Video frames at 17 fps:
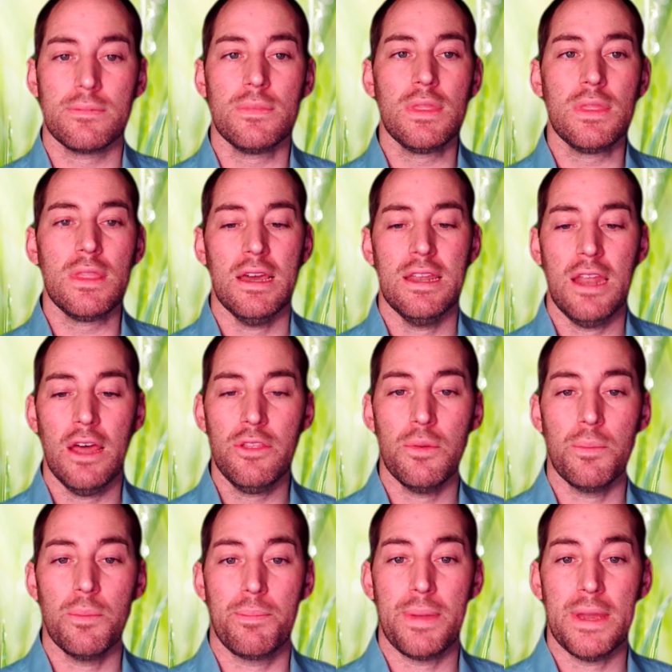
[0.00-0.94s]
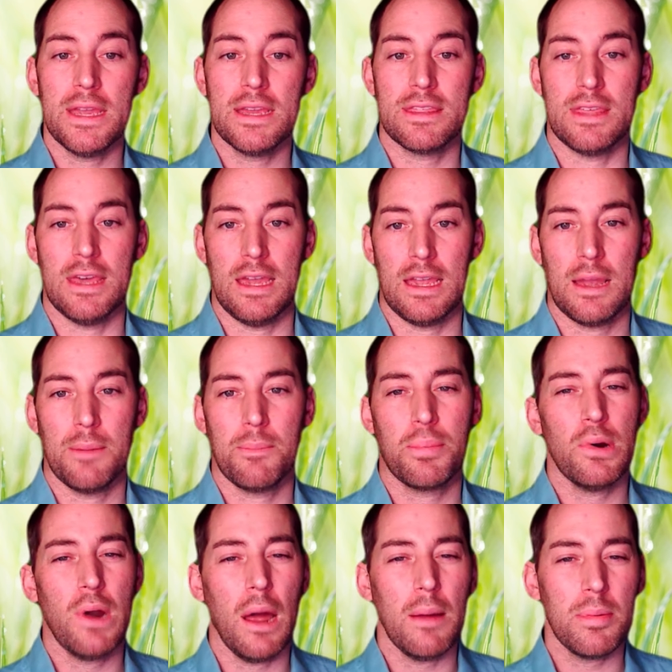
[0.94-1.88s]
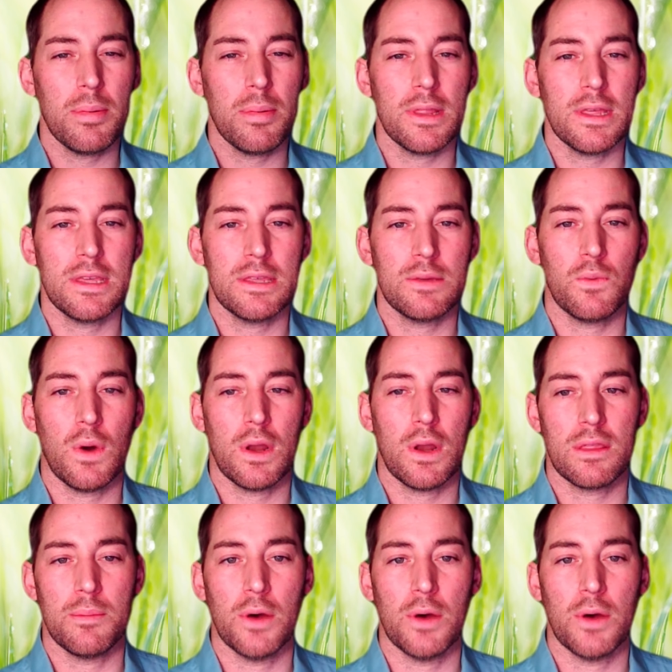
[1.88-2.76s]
Another big thing, and probably one of the most